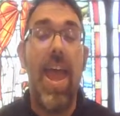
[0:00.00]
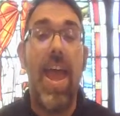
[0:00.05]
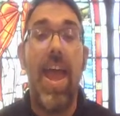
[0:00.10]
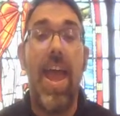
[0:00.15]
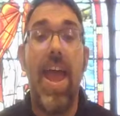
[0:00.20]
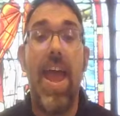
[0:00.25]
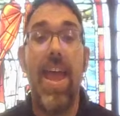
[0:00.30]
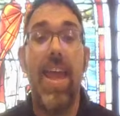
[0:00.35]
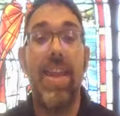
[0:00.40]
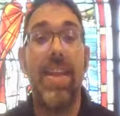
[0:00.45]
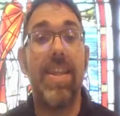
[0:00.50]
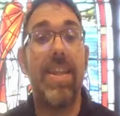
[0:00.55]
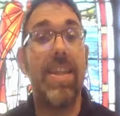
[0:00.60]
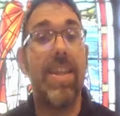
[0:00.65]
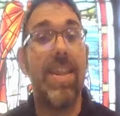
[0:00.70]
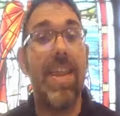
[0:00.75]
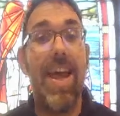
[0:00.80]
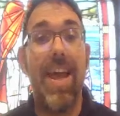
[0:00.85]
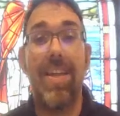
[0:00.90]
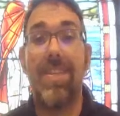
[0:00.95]
And
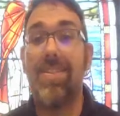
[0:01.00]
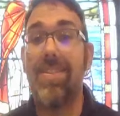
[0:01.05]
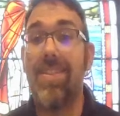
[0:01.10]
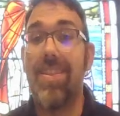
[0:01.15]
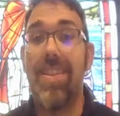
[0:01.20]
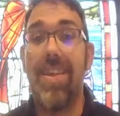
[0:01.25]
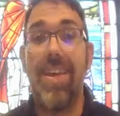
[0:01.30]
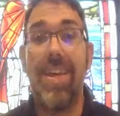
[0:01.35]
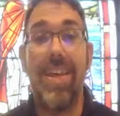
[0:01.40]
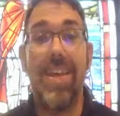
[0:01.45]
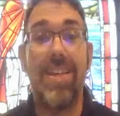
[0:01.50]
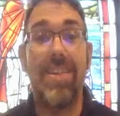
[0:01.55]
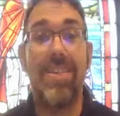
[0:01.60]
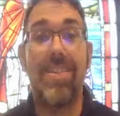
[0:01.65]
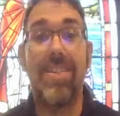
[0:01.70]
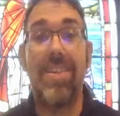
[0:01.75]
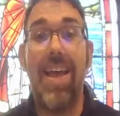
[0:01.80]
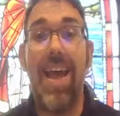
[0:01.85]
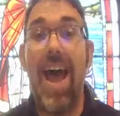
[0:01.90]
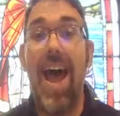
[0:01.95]
that's the thing,
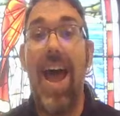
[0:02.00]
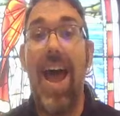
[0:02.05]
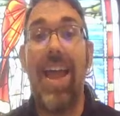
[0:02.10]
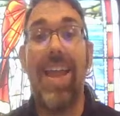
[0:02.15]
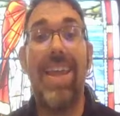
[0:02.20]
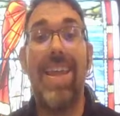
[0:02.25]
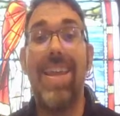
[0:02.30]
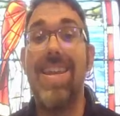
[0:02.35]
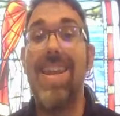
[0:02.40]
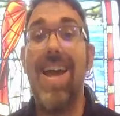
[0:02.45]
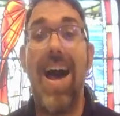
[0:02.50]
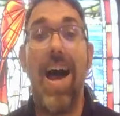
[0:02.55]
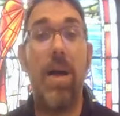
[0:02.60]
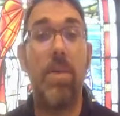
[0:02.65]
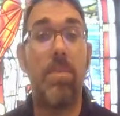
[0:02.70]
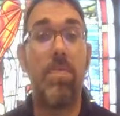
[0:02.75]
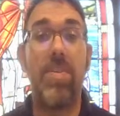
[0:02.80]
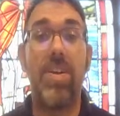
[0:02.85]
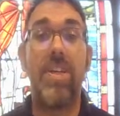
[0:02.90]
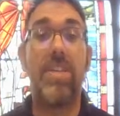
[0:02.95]
is I
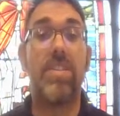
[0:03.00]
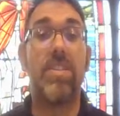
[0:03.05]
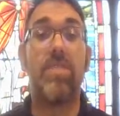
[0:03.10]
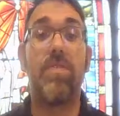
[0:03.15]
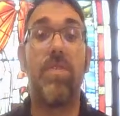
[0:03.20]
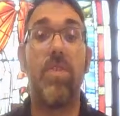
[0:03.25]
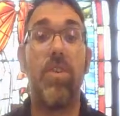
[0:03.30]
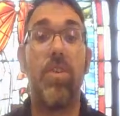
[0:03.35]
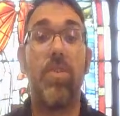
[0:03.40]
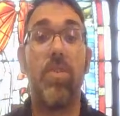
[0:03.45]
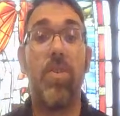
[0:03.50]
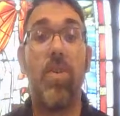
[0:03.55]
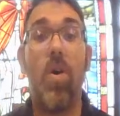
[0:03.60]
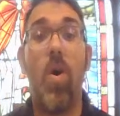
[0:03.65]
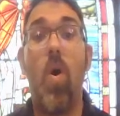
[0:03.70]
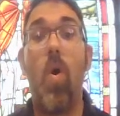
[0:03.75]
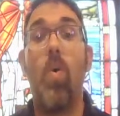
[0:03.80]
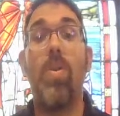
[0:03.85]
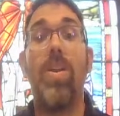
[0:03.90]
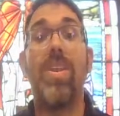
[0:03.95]
cannot preach a funeral.
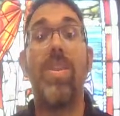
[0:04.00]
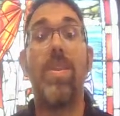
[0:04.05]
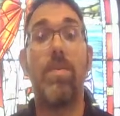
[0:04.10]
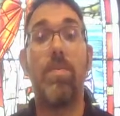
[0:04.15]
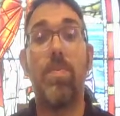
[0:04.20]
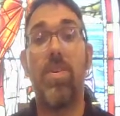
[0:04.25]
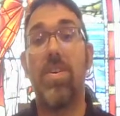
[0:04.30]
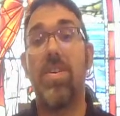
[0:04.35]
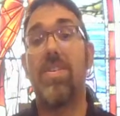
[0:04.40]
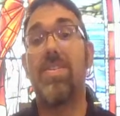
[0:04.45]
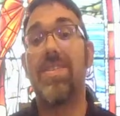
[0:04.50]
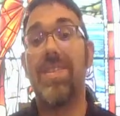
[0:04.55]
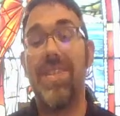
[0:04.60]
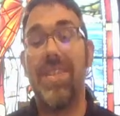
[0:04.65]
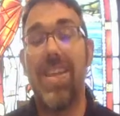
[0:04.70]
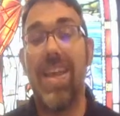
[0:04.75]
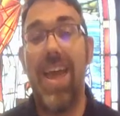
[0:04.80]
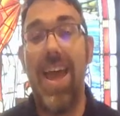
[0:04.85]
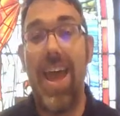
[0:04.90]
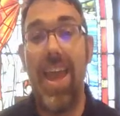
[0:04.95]
Only the
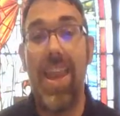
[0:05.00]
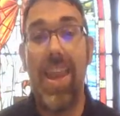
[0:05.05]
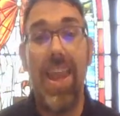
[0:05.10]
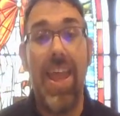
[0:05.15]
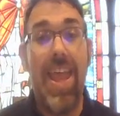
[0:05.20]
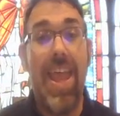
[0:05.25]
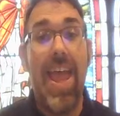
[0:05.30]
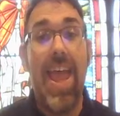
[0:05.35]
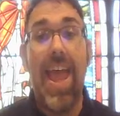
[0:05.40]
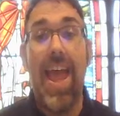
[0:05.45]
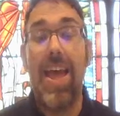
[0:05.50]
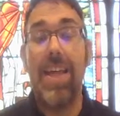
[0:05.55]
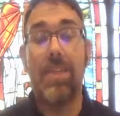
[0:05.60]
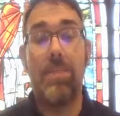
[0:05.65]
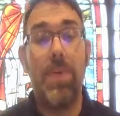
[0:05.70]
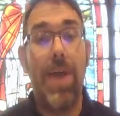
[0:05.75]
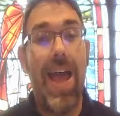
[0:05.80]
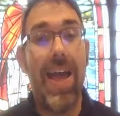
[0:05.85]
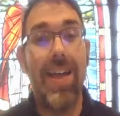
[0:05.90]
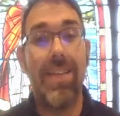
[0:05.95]
person that has
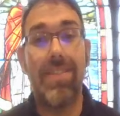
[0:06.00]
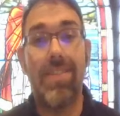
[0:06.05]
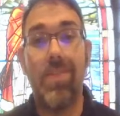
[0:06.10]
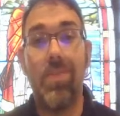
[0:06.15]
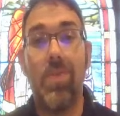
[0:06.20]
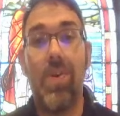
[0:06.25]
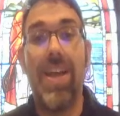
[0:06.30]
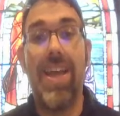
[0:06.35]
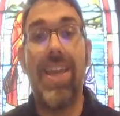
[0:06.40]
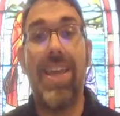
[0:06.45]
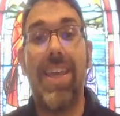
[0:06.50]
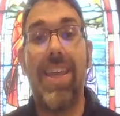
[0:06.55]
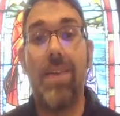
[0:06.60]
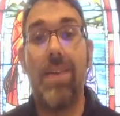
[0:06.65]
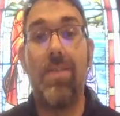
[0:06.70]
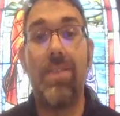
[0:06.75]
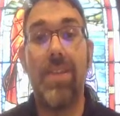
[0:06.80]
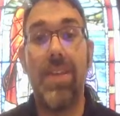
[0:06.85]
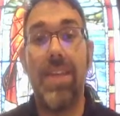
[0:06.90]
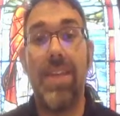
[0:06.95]
passed away
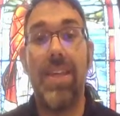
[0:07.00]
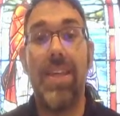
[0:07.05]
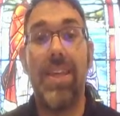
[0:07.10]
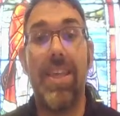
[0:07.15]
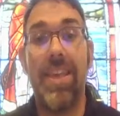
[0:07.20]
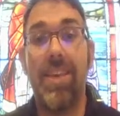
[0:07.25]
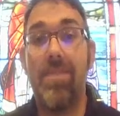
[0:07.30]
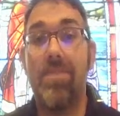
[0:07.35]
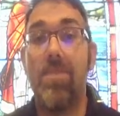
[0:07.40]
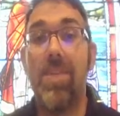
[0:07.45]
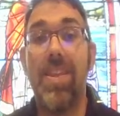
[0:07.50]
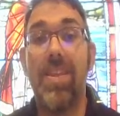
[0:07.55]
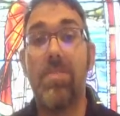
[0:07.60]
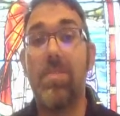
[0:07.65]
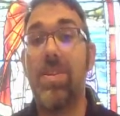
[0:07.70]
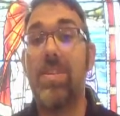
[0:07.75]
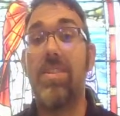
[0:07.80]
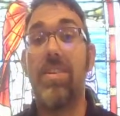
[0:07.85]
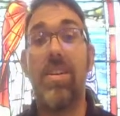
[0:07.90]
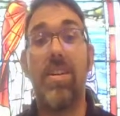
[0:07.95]
can give me the
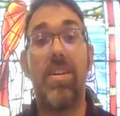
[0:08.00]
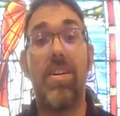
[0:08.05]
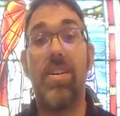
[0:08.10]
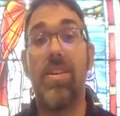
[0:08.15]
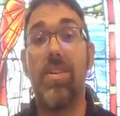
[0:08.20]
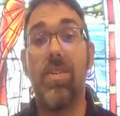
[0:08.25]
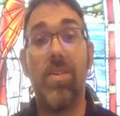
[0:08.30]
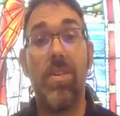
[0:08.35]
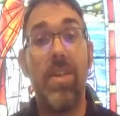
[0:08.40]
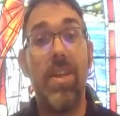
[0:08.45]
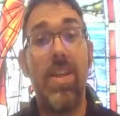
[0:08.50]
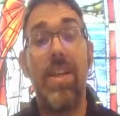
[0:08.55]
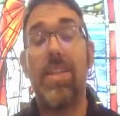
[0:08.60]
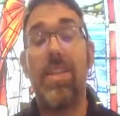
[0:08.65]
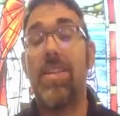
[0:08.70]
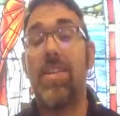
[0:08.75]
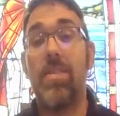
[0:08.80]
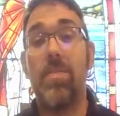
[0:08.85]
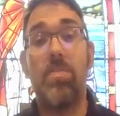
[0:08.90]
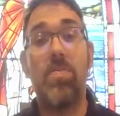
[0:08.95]
material
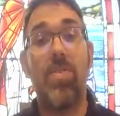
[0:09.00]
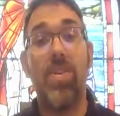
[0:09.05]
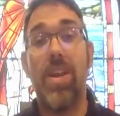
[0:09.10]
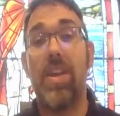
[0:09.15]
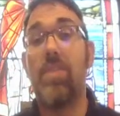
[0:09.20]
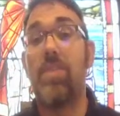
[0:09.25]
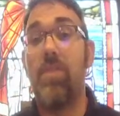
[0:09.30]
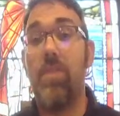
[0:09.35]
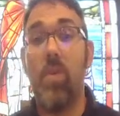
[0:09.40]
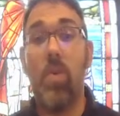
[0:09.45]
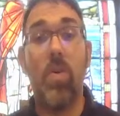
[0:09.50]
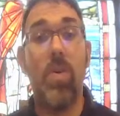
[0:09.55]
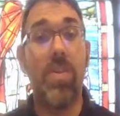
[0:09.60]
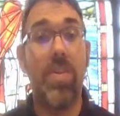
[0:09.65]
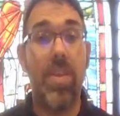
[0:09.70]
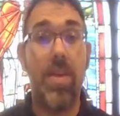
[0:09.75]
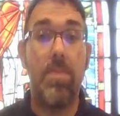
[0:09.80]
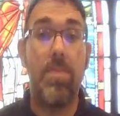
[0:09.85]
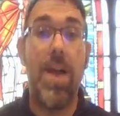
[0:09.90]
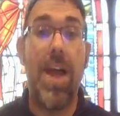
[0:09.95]
to bring
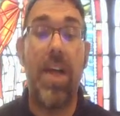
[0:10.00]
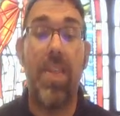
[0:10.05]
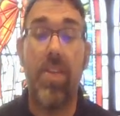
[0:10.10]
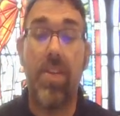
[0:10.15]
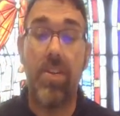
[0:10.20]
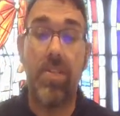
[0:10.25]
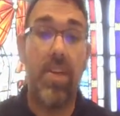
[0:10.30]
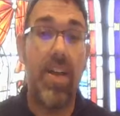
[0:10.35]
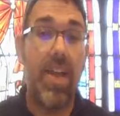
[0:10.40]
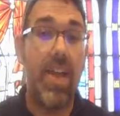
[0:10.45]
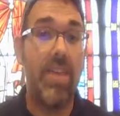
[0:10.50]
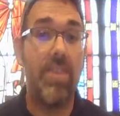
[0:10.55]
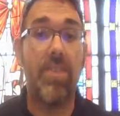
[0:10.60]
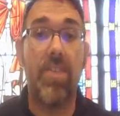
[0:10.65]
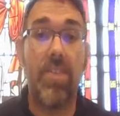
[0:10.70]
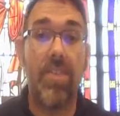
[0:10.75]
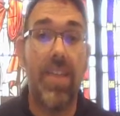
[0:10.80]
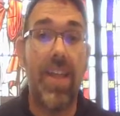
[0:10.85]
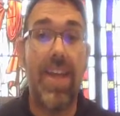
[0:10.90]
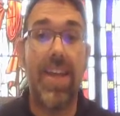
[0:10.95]
forth about their life,
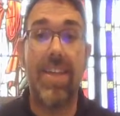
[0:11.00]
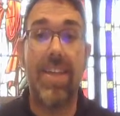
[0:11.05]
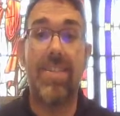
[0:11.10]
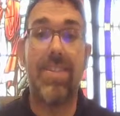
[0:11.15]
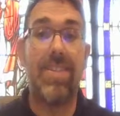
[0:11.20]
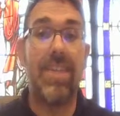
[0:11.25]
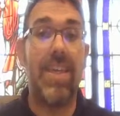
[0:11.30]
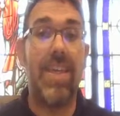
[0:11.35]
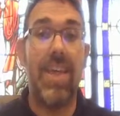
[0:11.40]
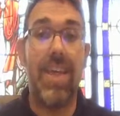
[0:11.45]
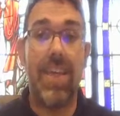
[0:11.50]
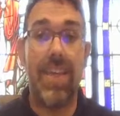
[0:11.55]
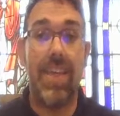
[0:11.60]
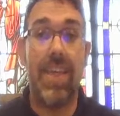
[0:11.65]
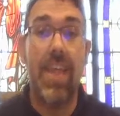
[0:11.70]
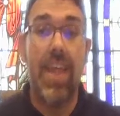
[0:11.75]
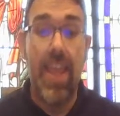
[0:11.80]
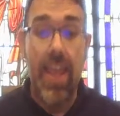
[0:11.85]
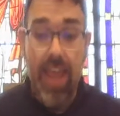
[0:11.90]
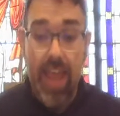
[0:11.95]
their legacy,
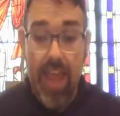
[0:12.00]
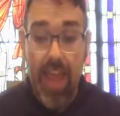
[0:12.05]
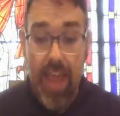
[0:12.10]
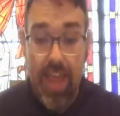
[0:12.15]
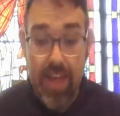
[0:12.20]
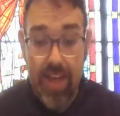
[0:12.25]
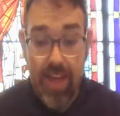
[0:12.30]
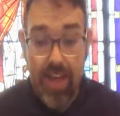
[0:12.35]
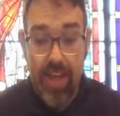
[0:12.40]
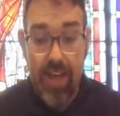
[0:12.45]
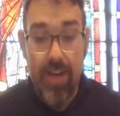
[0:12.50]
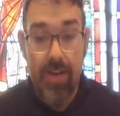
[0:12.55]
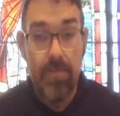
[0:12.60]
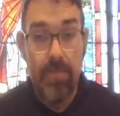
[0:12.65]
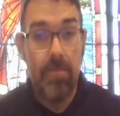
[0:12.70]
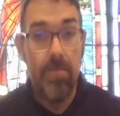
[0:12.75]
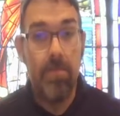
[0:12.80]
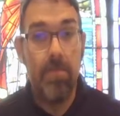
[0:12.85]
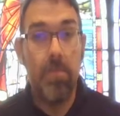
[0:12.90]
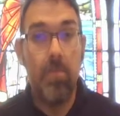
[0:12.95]
and
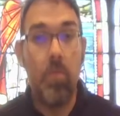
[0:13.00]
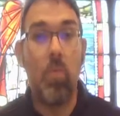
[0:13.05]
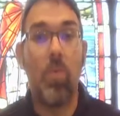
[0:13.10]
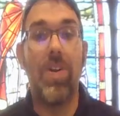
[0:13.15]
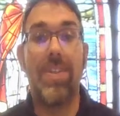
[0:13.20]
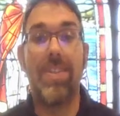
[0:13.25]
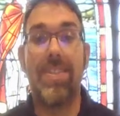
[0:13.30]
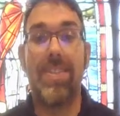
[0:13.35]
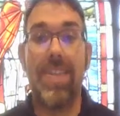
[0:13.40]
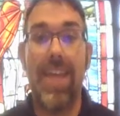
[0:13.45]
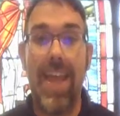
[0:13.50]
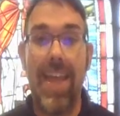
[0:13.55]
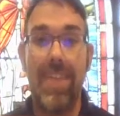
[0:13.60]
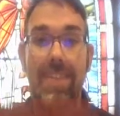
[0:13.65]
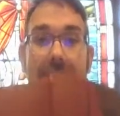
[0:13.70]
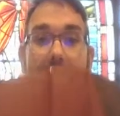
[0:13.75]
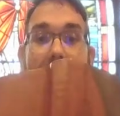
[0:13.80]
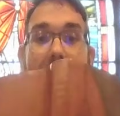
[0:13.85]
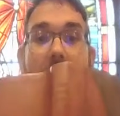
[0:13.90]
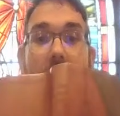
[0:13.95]
what
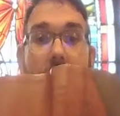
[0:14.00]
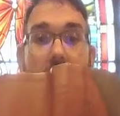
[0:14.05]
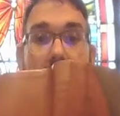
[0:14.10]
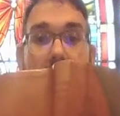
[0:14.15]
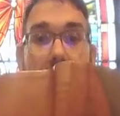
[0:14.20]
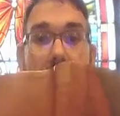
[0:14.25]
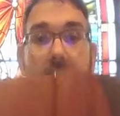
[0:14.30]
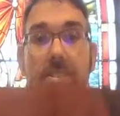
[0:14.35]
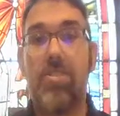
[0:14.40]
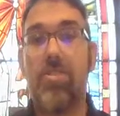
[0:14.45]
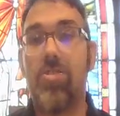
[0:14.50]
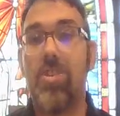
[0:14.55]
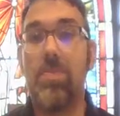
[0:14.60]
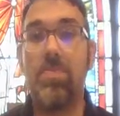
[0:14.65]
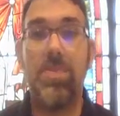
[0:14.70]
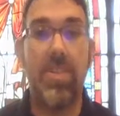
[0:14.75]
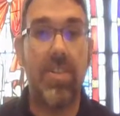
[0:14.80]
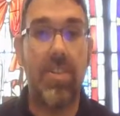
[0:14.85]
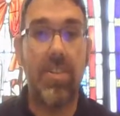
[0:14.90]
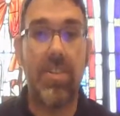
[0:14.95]
stands out in the
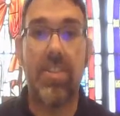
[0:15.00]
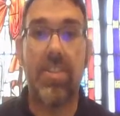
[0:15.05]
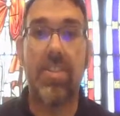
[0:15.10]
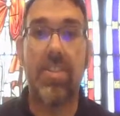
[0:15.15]
scriptures.